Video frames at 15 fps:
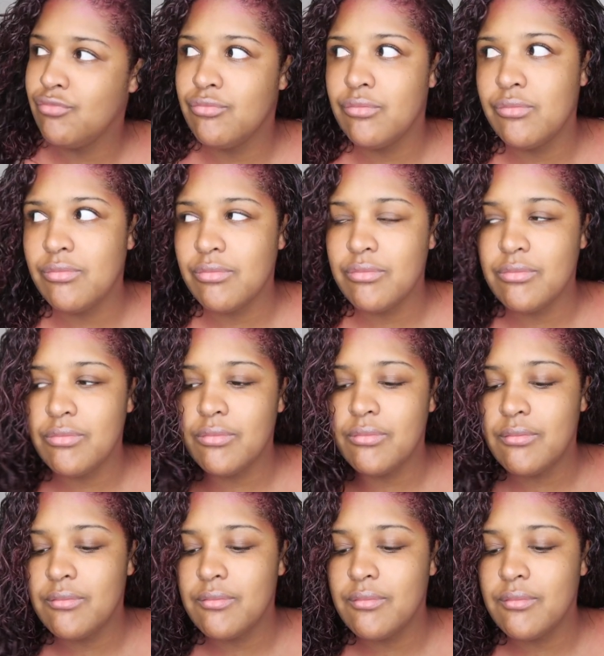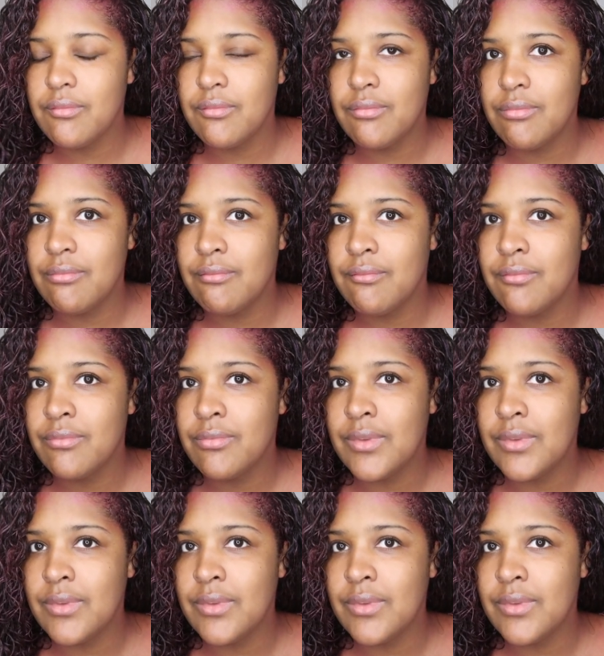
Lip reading: [no speech]